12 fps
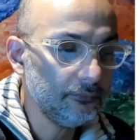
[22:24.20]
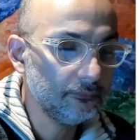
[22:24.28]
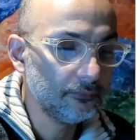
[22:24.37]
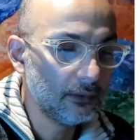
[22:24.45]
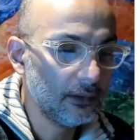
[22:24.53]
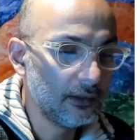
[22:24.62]

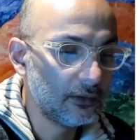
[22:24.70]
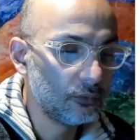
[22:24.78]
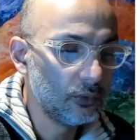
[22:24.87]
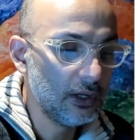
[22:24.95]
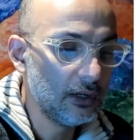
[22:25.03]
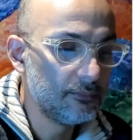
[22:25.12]
it
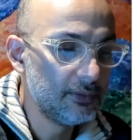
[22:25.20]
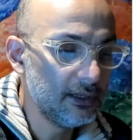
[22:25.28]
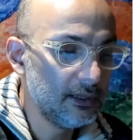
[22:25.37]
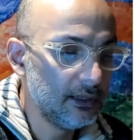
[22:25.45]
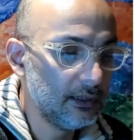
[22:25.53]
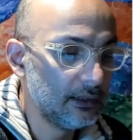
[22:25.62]
will
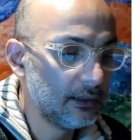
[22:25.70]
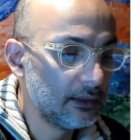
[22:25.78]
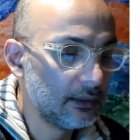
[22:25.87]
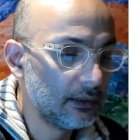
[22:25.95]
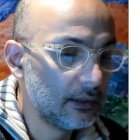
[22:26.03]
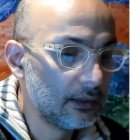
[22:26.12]
be
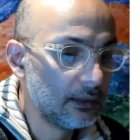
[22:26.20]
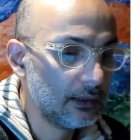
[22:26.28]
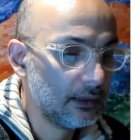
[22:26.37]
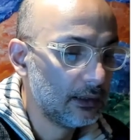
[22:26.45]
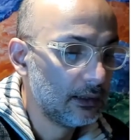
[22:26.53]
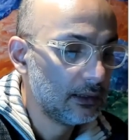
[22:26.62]

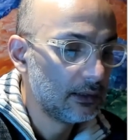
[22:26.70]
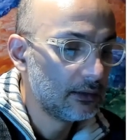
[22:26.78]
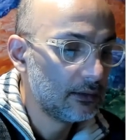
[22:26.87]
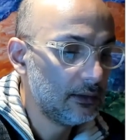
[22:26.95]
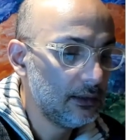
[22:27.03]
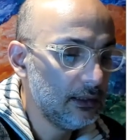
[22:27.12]

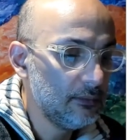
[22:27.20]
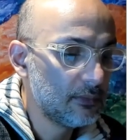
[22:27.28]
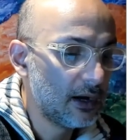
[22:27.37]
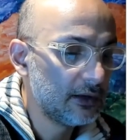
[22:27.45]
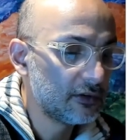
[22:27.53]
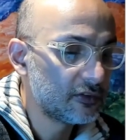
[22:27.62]
t
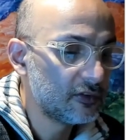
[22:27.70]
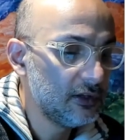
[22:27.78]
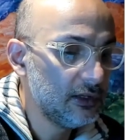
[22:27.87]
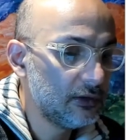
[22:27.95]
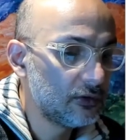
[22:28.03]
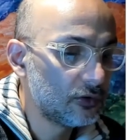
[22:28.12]
minus t
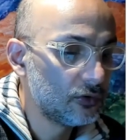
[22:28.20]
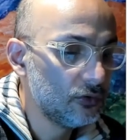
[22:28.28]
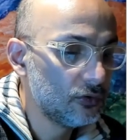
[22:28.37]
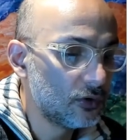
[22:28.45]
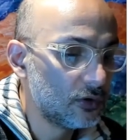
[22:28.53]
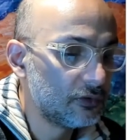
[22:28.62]
to 2
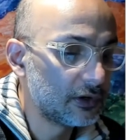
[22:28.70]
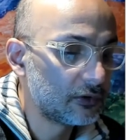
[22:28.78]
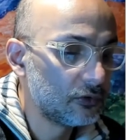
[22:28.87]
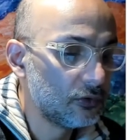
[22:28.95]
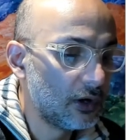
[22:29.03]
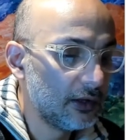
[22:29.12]
over
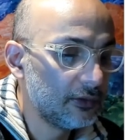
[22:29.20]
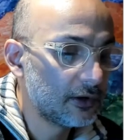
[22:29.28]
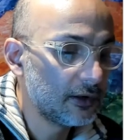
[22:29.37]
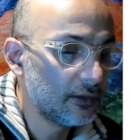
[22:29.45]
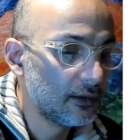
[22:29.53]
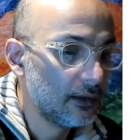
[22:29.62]

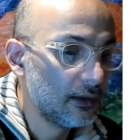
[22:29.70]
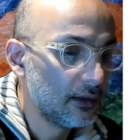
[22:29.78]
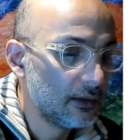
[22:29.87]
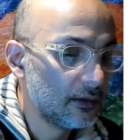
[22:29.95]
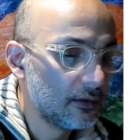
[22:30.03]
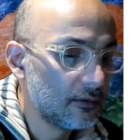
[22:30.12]
200
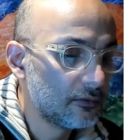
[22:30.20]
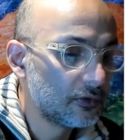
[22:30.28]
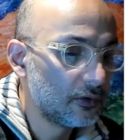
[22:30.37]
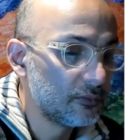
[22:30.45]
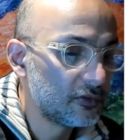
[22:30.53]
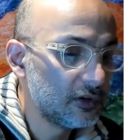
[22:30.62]

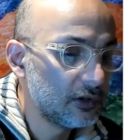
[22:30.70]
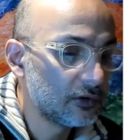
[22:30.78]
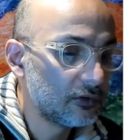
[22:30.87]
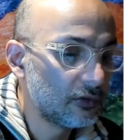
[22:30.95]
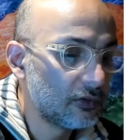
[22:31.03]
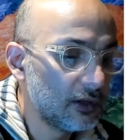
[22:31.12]
from 0 to
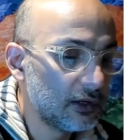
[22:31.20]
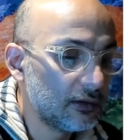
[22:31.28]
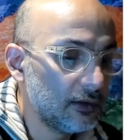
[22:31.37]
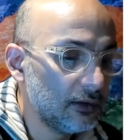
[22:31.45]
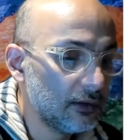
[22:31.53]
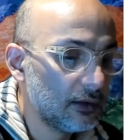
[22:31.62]

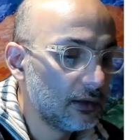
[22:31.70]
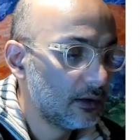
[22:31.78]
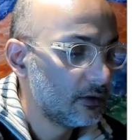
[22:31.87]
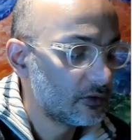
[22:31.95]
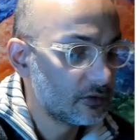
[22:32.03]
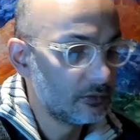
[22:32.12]
30.
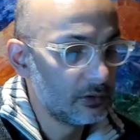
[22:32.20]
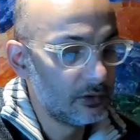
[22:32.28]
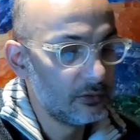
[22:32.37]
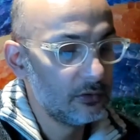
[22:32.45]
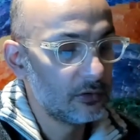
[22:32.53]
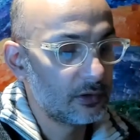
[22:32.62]
So we do
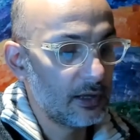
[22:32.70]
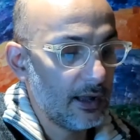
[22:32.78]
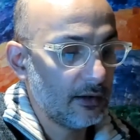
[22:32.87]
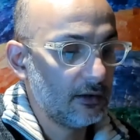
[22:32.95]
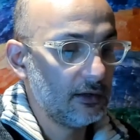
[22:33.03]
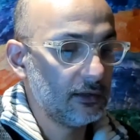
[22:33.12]
your
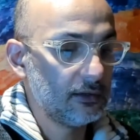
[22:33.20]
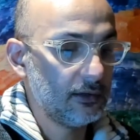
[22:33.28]
calculator.